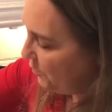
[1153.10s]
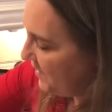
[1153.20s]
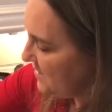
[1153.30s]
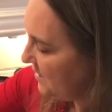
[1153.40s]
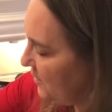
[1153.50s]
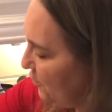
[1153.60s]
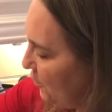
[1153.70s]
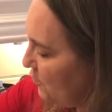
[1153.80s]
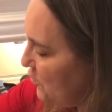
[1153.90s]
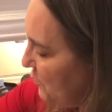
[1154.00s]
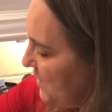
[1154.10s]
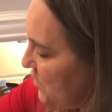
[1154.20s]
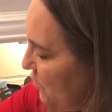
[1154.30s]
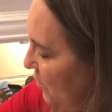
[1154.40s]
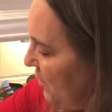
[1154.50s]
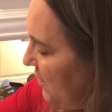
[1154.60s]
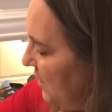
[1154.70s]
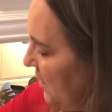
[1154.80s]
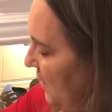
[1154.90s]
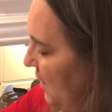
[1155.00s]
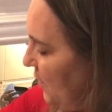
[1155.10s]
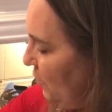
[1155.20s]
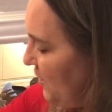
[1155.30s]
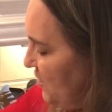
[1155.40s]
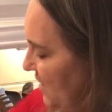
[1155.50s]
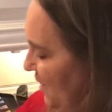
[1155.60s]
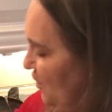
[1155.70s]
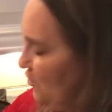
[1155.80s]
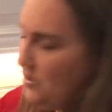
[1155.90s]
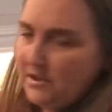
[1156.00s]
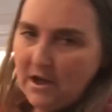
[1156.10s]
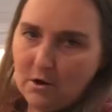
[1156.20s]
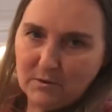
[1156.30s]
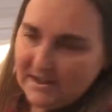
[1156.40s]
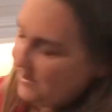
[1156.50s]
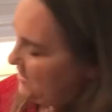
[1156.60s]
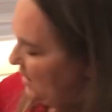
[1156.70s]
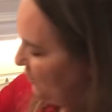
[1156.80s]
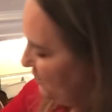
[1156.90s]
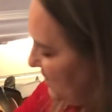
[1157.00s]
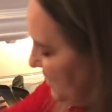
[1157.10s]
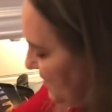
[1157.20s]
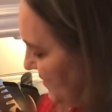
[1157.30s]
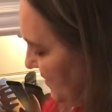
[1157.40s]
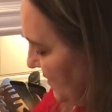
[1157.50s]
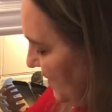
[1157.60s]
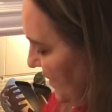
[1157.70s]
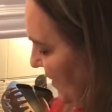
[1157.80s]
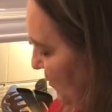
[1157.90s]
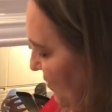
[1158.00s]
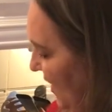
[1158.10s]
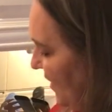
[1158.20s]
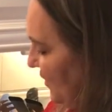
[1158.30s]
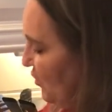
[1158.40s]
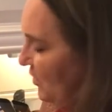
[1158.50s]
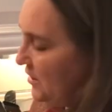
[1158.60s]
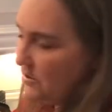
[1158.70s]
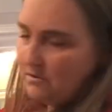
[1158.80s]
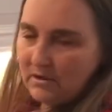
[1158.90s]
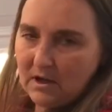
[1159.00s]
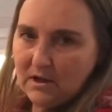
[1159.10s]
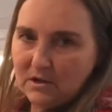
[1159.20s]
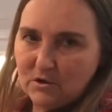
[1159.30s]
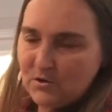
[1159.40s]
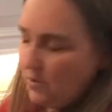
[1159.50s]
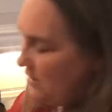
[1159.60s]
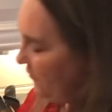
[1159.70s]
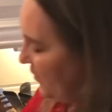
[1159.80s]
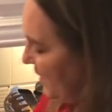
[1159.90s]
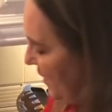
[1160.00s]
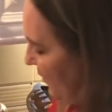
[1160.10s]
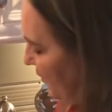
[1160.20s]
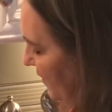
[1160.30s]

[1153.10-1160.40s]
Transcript: peas at the grocery store, which they usually always don't. But you can use one for the other